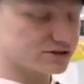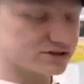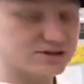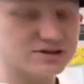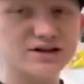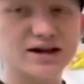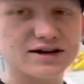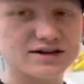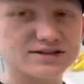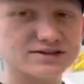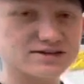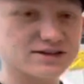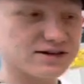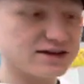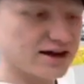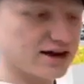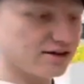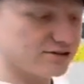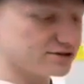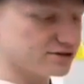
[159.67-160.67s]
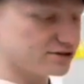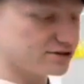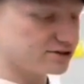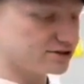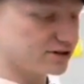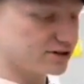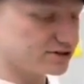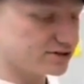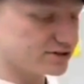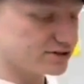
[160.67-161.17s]
kind of stand out to the
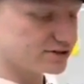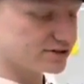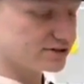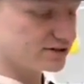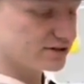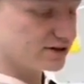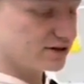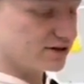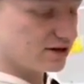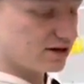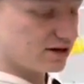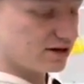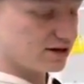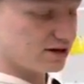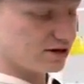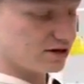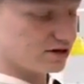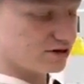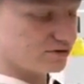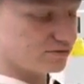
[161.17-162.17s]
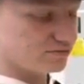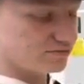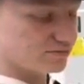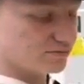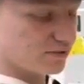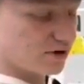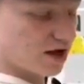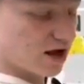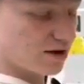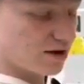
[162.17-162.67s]
judges. I'm
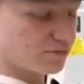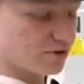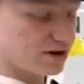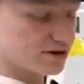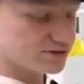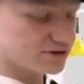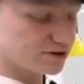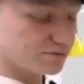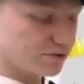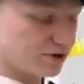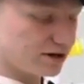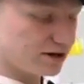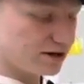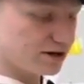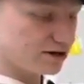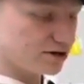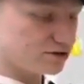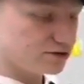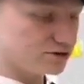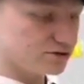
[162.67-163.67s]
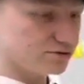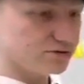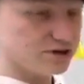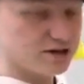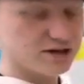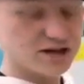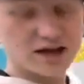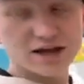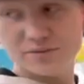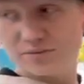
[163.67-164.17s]
also planning on doing
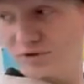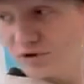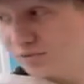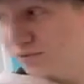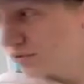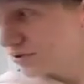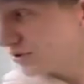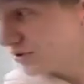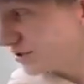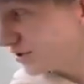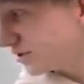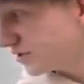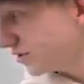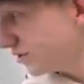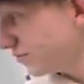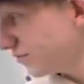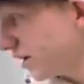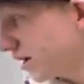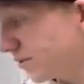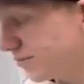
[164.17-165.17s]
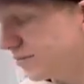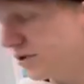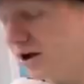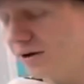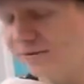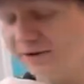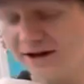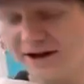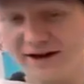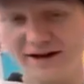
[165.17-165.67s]
a blooper system like
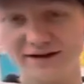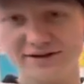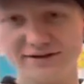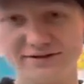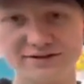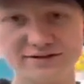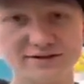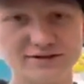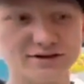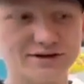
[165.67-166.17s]
Bobby has